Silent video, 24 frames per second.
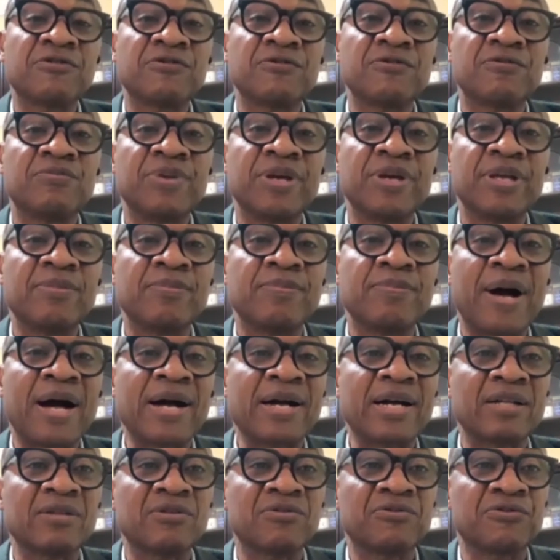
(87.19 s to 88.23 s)
been back
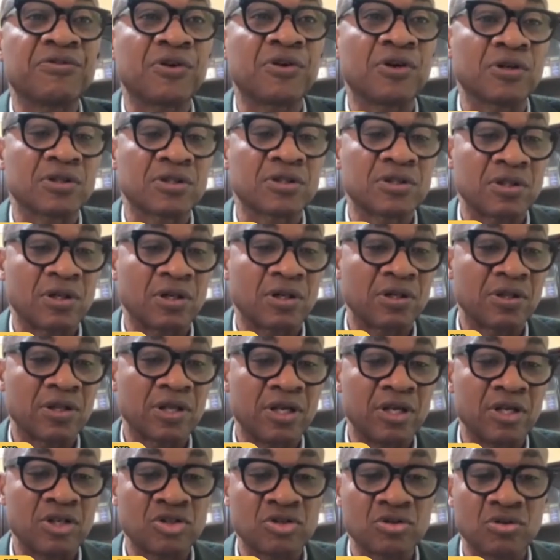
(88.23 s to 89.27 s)
and forth on the
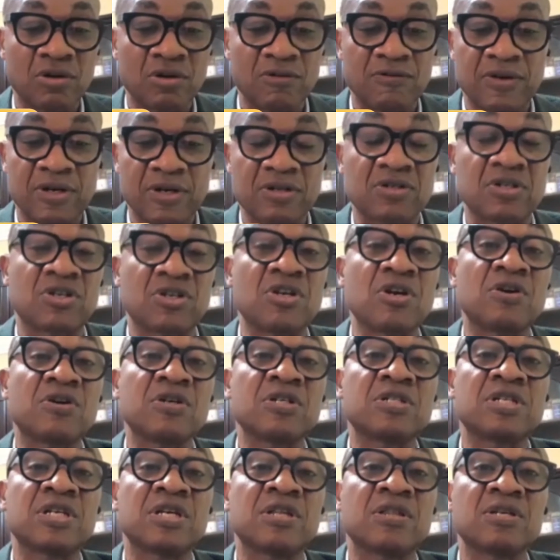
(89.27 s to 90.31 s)
issue of security
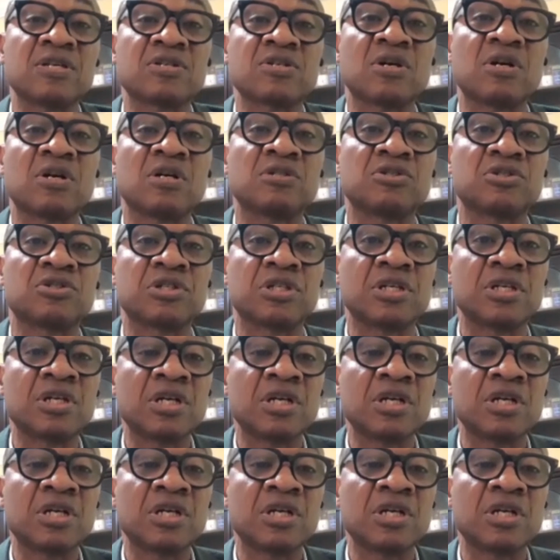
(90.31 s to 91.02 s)
in this country.